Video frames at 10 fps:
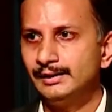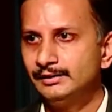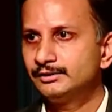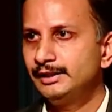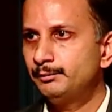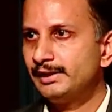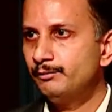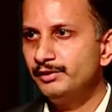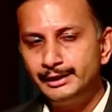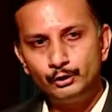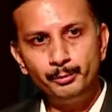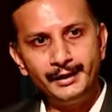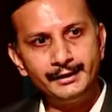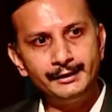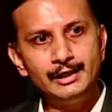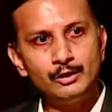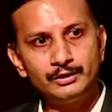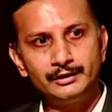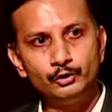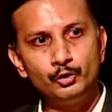At the same time, we need to break it down and, you know,